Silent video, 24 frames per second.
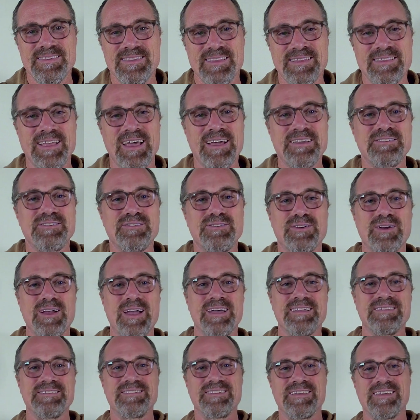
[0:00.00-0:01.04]
The next
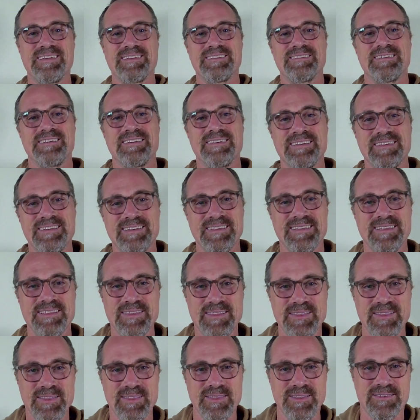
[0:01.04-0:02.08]
transit,
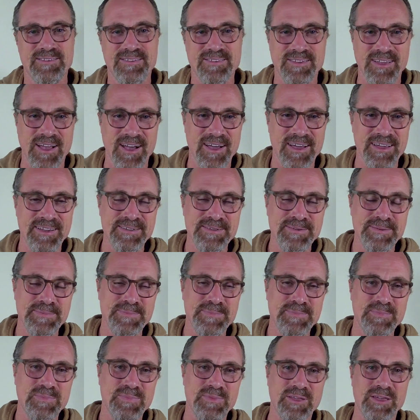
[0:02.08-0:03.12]
the sun,
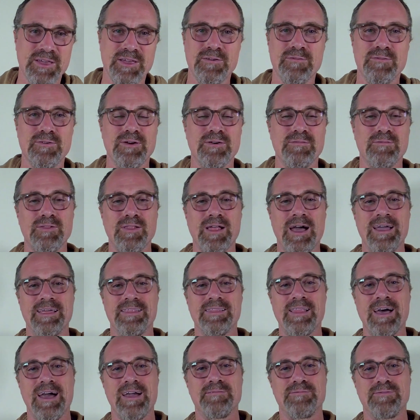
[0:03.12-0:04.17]
the giver of
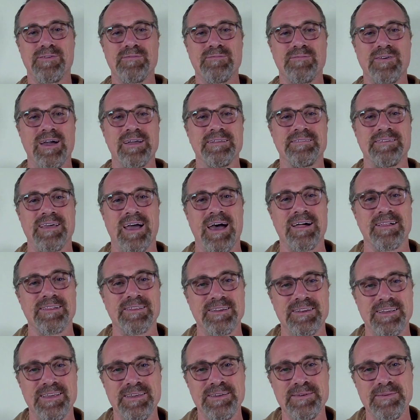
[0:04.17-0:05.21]
light, life, and
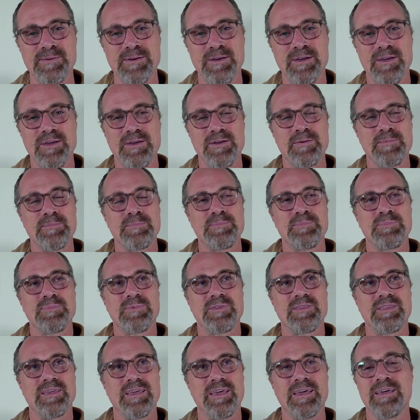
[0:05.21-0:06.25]
vitality,
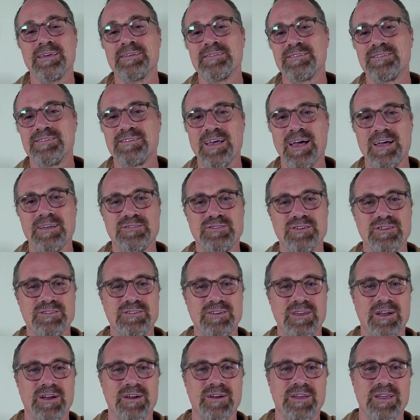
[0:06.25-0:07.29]
in
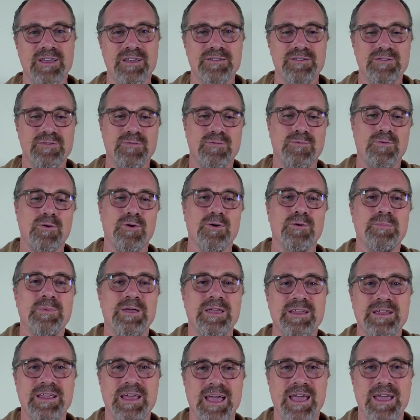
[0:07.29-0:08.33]
Sagittarius,
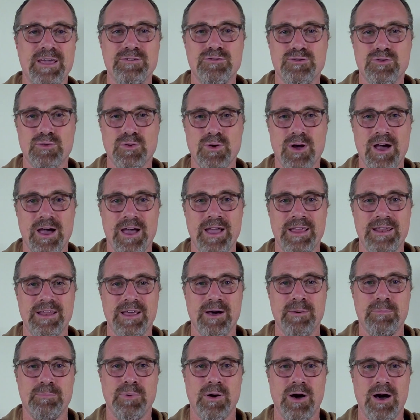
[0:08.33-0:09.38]
forming a trine,
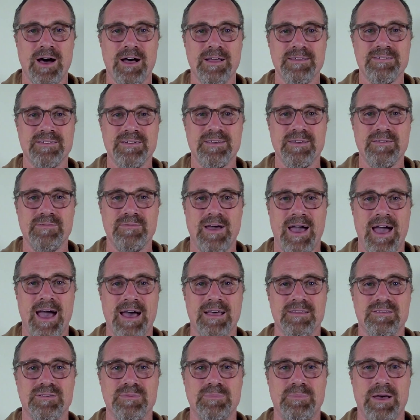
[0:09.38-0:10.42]
a positive
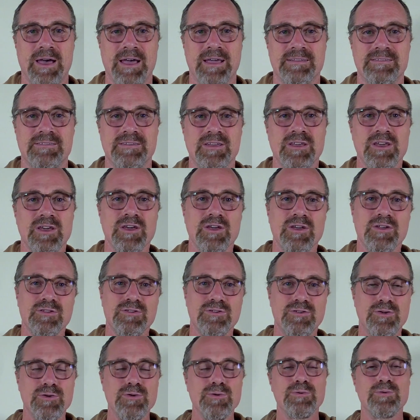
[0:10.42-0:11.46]
aspect
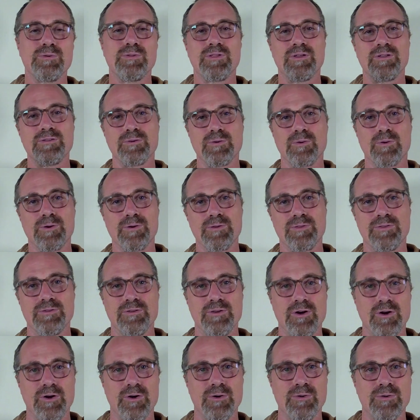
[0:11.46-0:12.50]
to the North
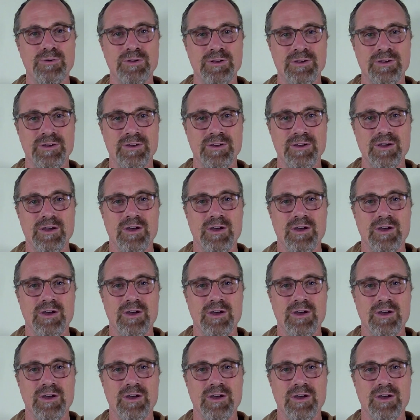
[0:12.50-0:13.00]
Node,